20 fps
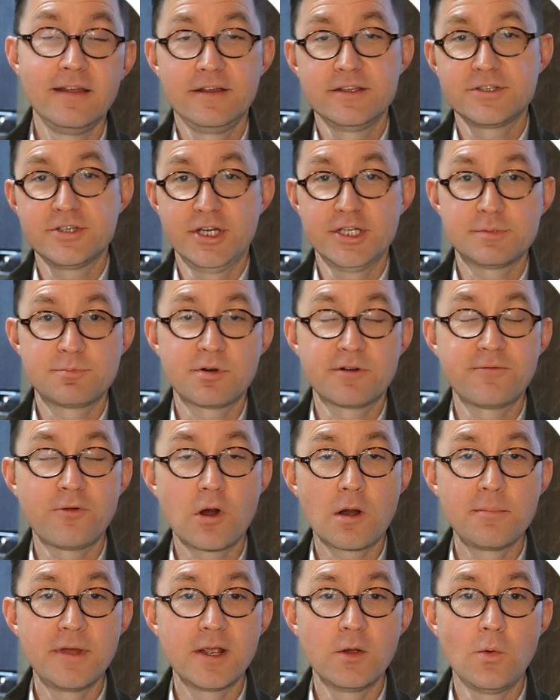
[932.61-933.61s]
Site's
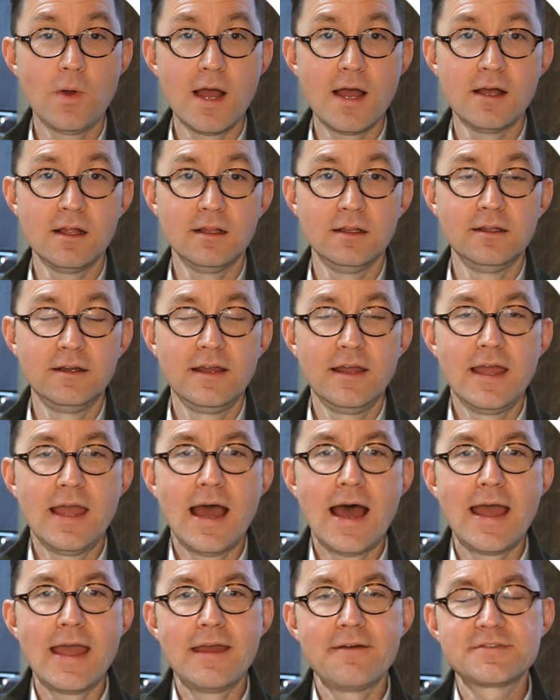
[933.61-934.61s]
performing well.
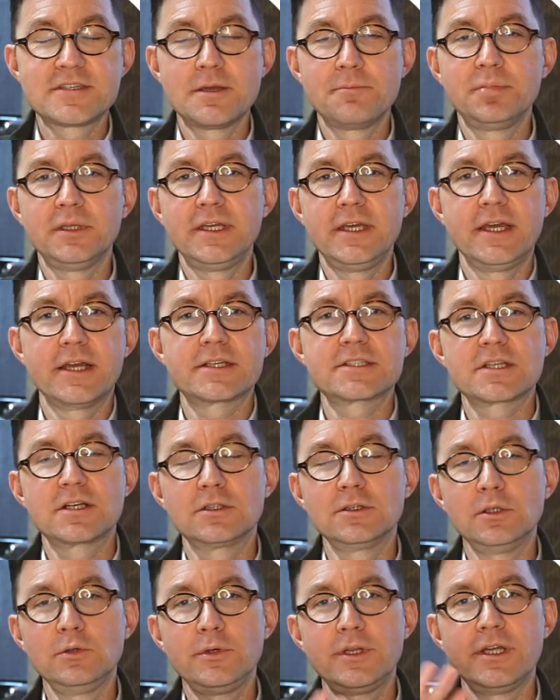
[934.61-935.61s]
I have simply
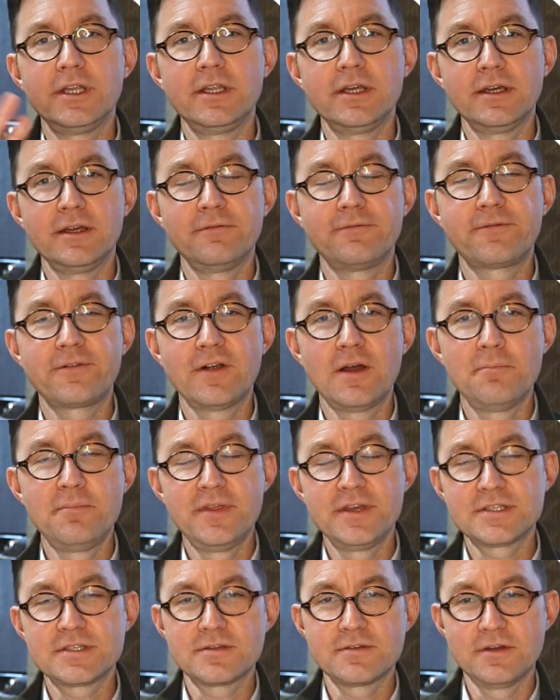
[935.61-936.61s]
excluded from
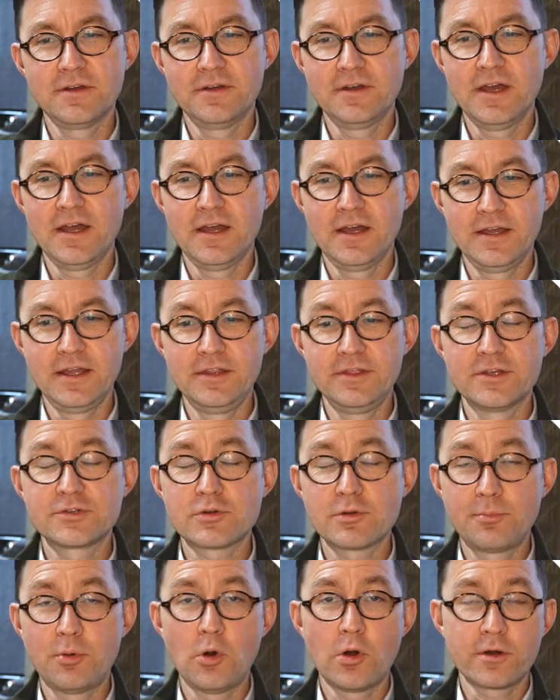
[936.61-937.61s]
this, uh, in
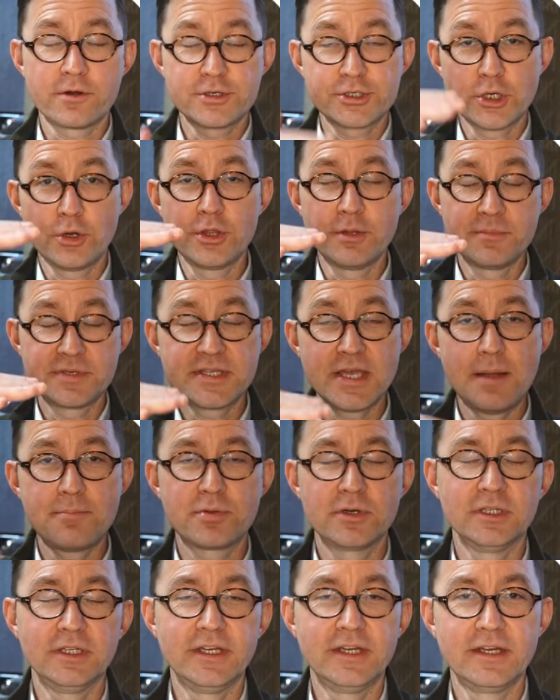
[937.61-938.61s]
this report or shown them
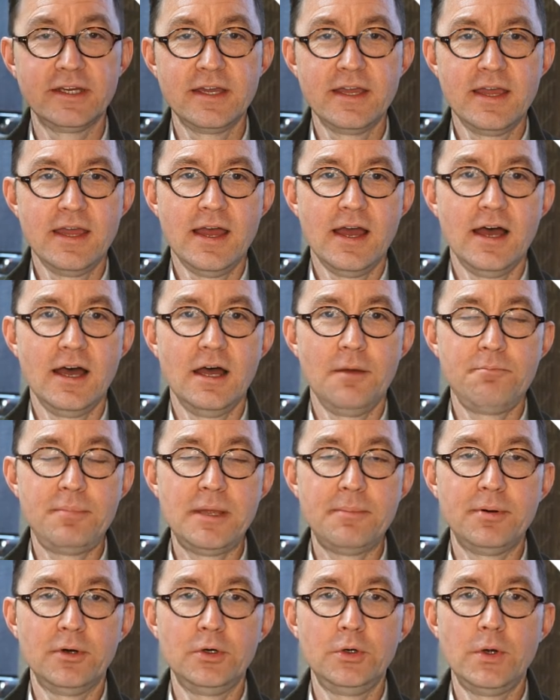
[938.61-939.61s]
separately, uh,
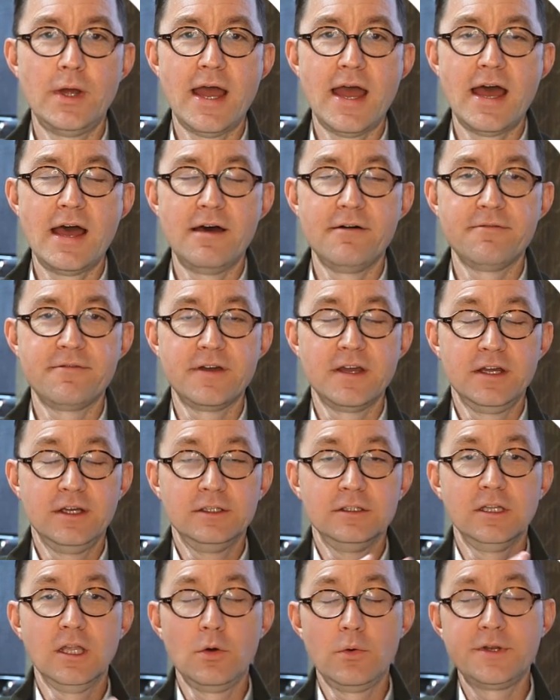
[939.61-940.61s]
people who have
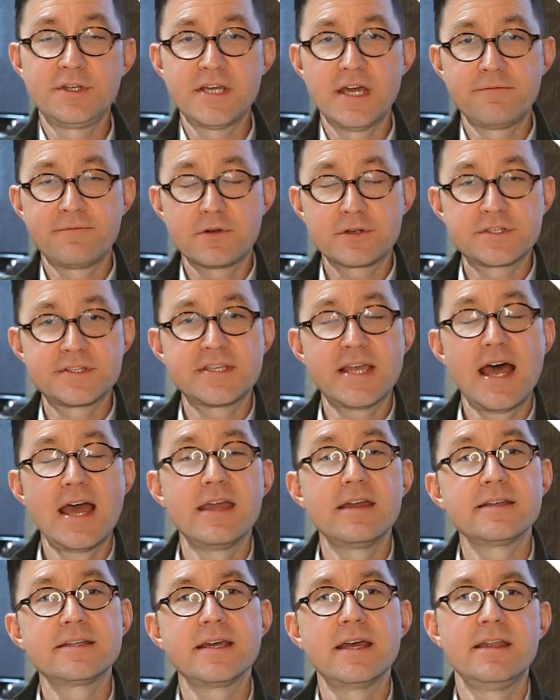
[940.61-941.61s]
low intent versus high
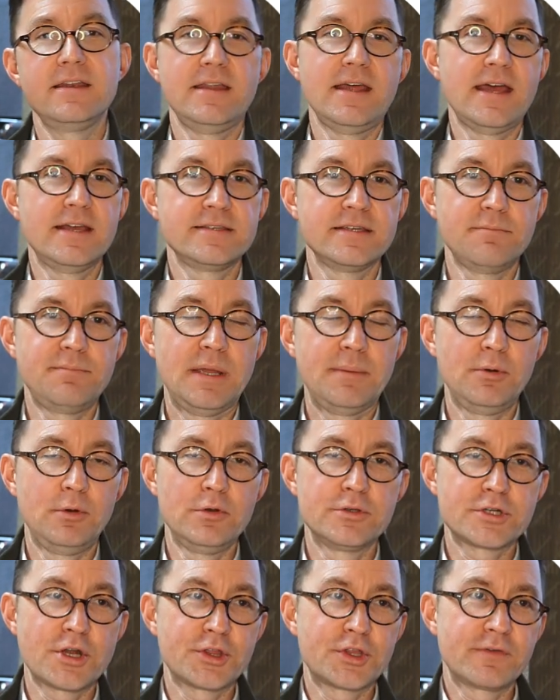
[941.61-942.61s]
intent, as in people
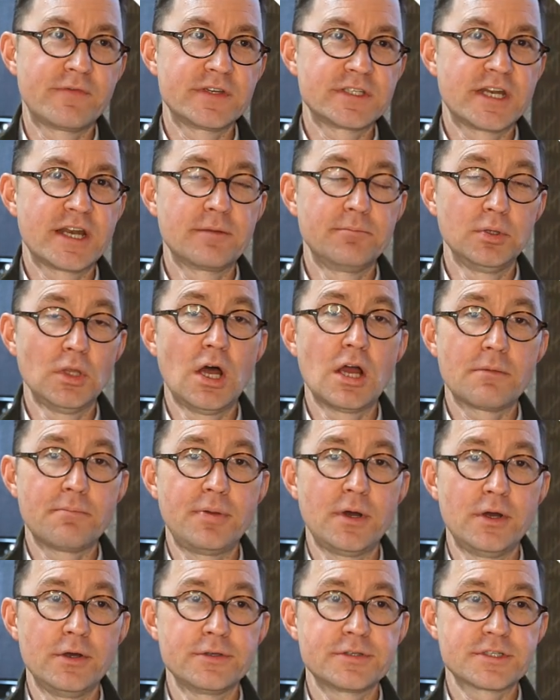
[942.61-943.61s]
who start their visit on a blog
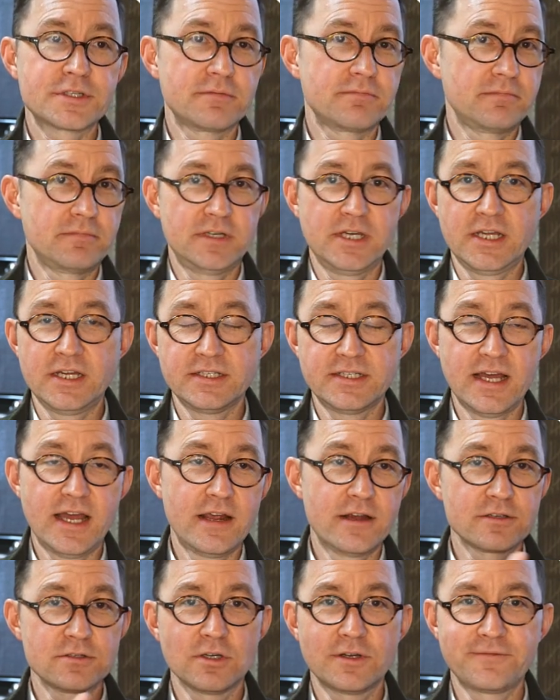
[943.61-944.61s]
post, kicking
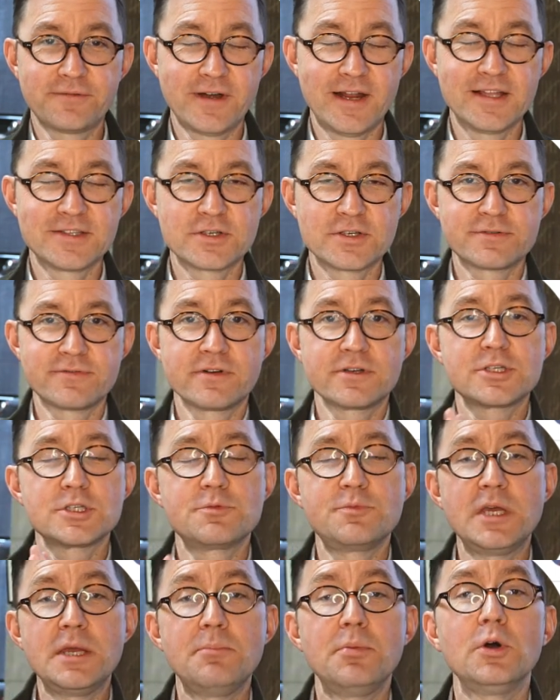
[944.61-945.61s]
tires, looking for answers, versus
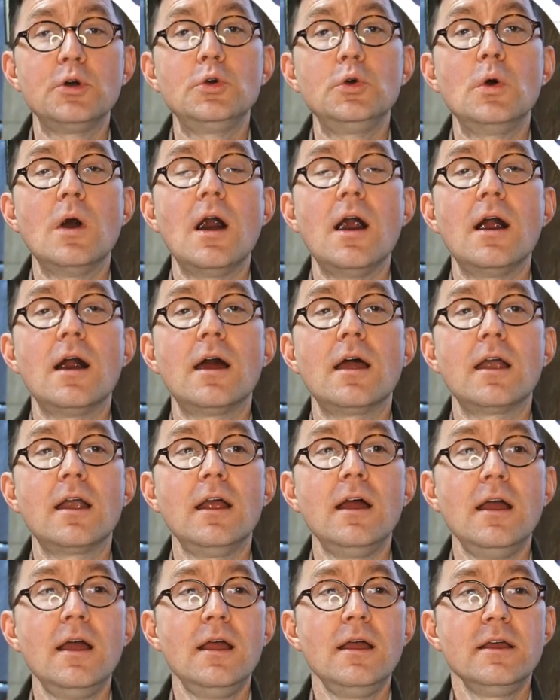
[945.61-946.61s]
people who are
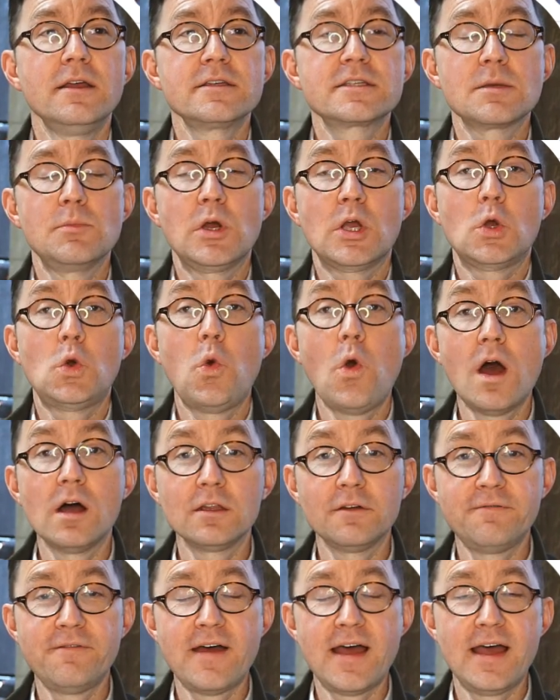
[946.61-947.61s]
somewhat
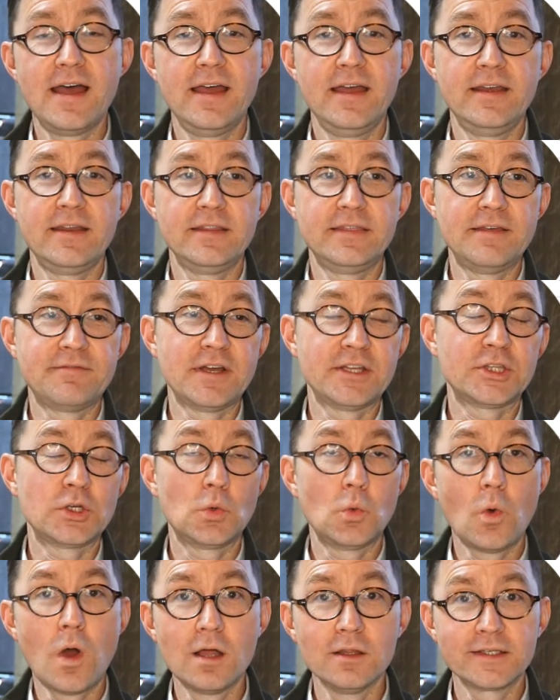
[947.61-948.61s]
qualified, they've got their
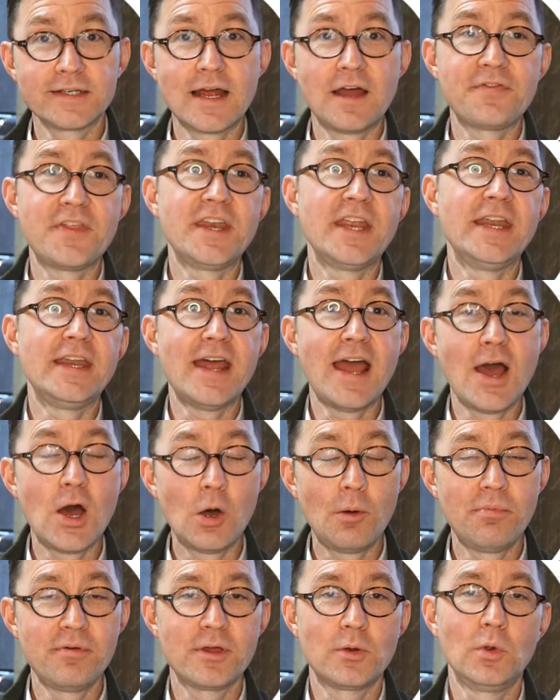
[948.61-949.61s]
wallet out, they need
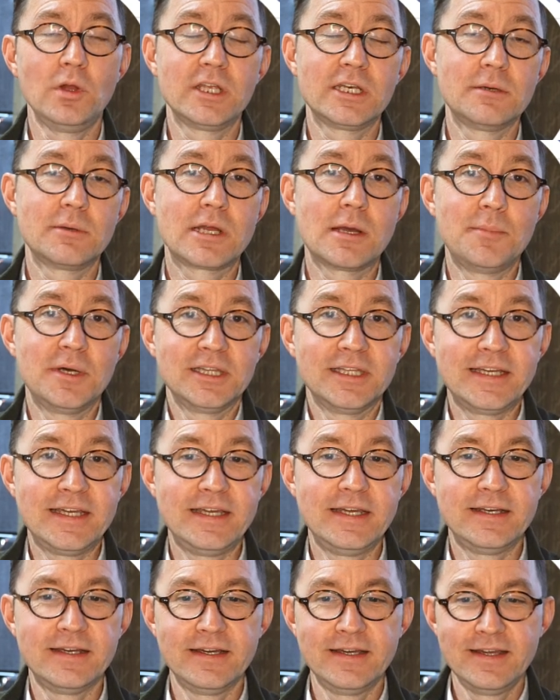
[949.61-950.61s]
help, they're willing to become a
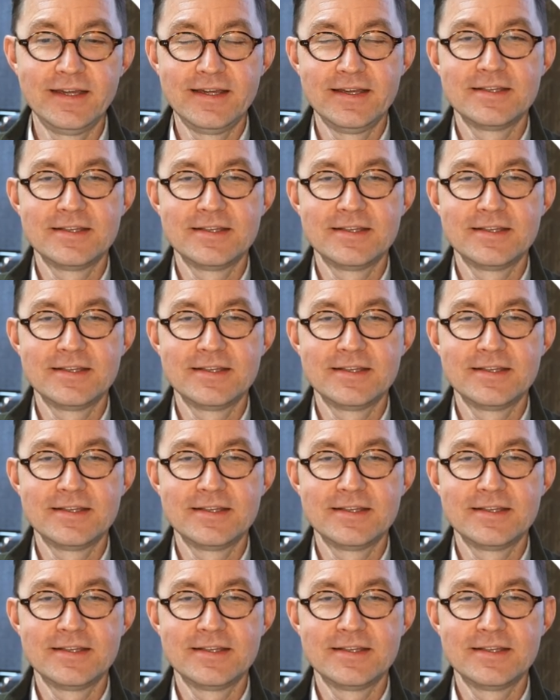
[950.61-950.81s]
lead.